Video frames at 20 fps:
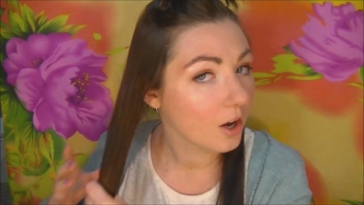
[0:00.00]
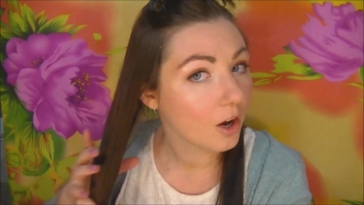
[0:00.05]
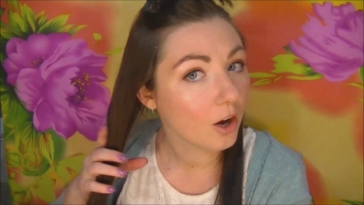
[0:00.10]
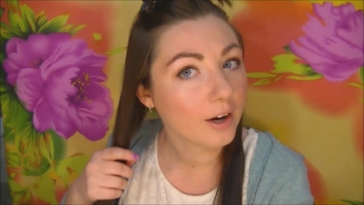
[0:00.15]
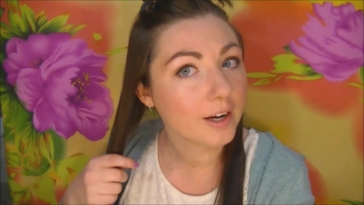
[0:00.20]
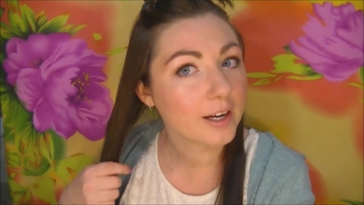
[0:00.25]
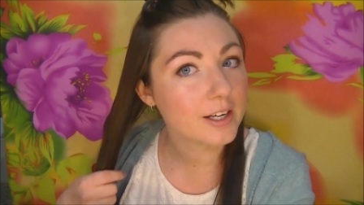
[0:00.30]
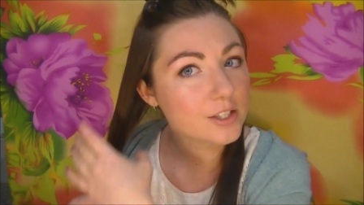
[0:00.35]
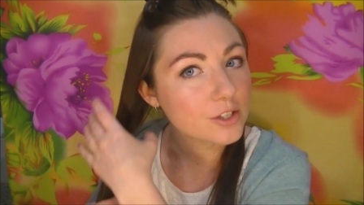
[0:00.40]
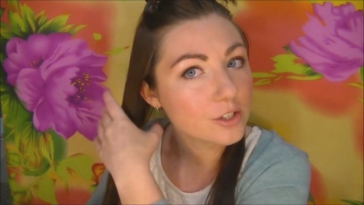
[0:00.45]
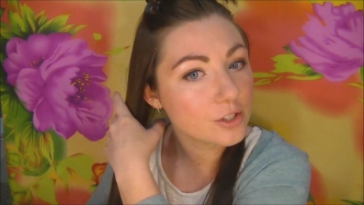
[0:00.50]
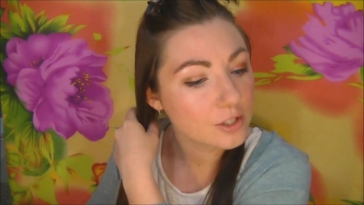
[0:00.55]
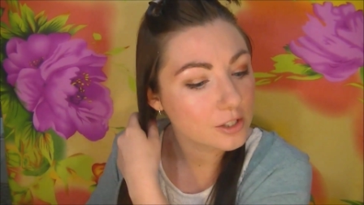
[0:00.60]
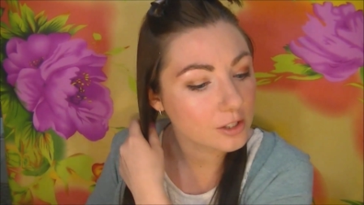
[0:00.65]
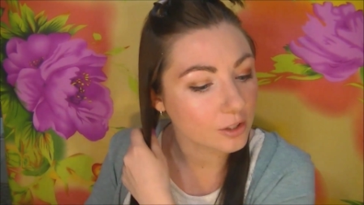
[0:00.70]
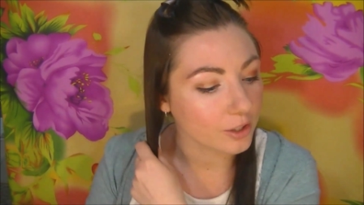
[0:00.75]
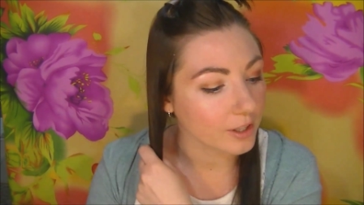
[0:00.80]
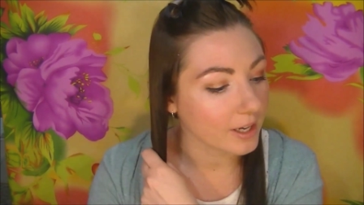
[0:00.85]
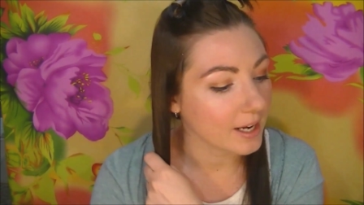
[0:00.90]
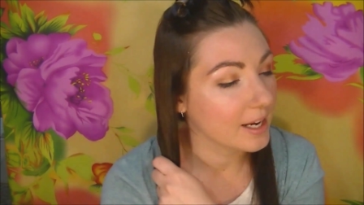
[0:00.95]
Oh yeah, I don't use a
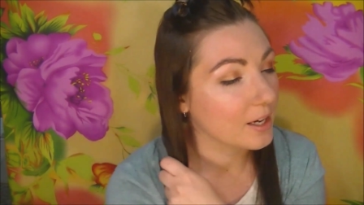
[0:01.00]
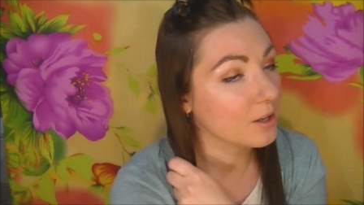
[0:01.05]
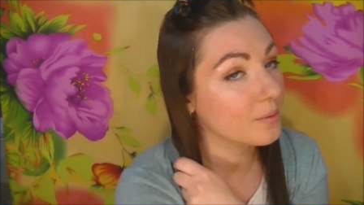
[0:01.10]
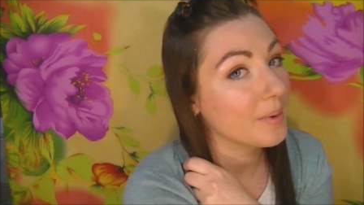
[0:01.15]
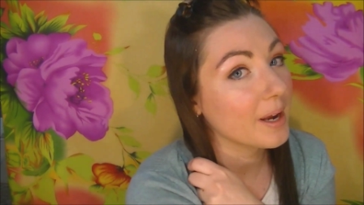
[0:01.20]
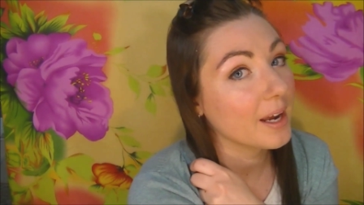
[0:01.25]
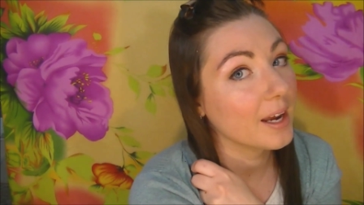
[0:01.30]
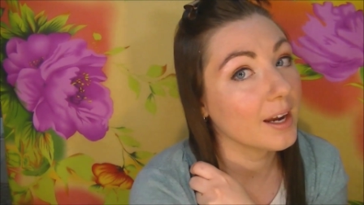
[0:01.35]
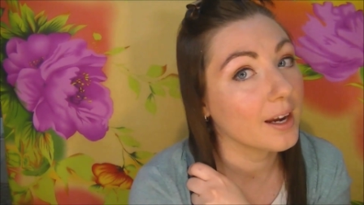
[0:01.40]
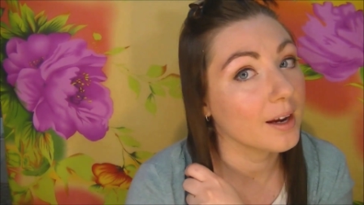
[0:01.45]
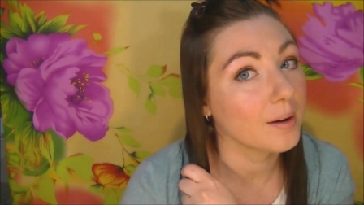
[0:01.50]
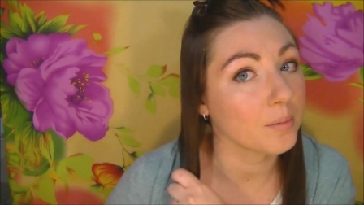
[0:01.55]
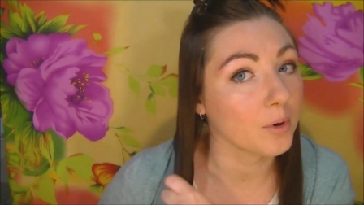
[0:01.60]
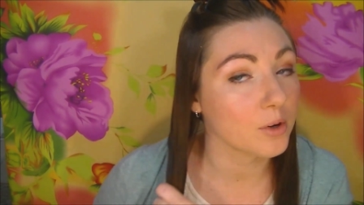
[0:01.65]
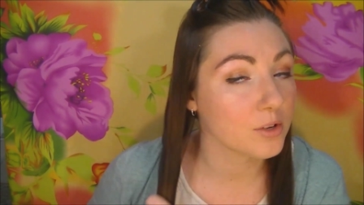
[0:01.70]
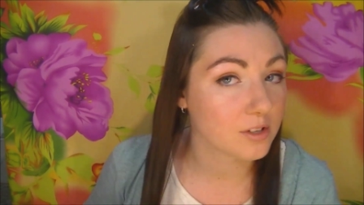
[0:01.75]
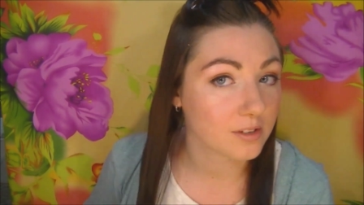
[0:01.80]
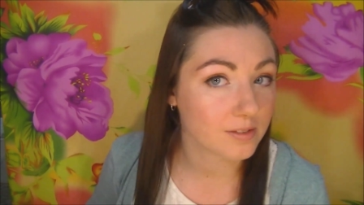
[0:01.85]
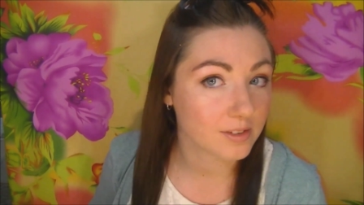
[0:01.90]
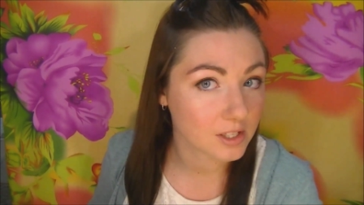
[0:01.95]
lot of heat on my hair
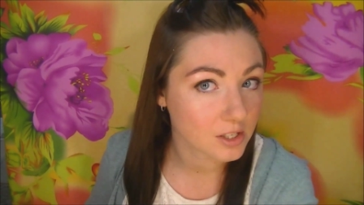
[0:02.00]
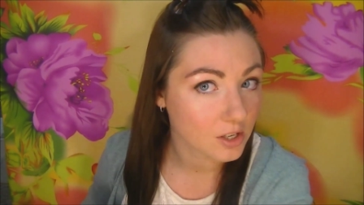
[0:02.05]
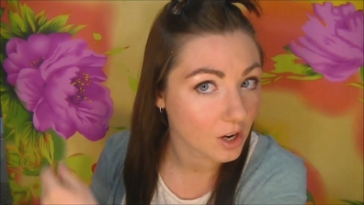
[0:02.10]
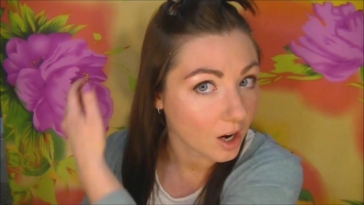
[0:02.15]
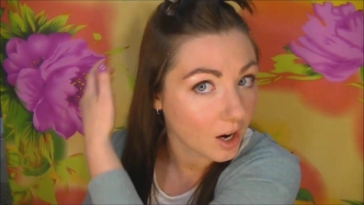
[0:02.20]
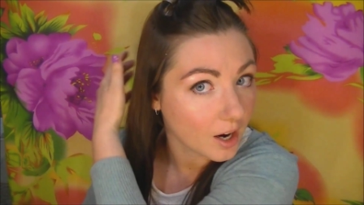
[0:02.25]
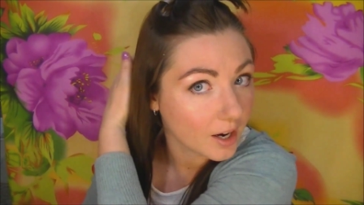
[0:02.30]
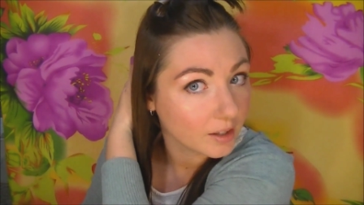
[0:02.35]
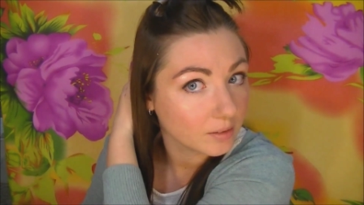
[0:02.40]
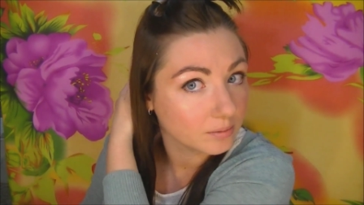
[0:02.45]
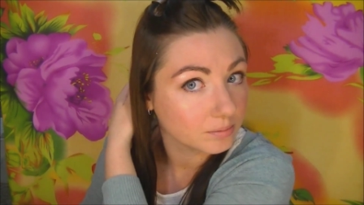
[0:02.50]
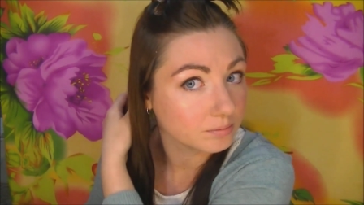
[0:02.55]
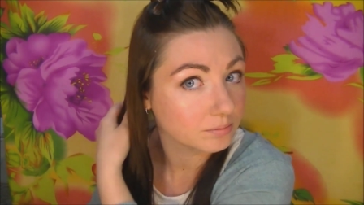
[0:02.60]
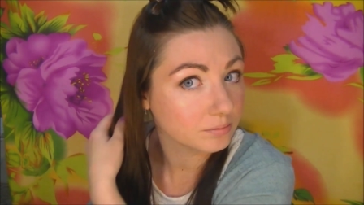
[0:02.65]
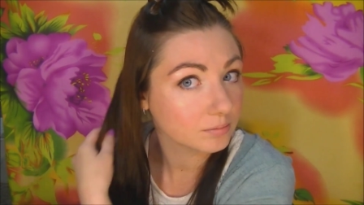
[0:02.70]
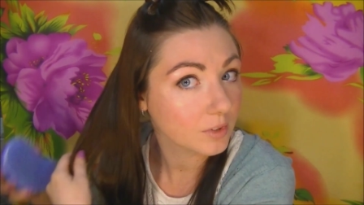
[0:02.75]
most of the time.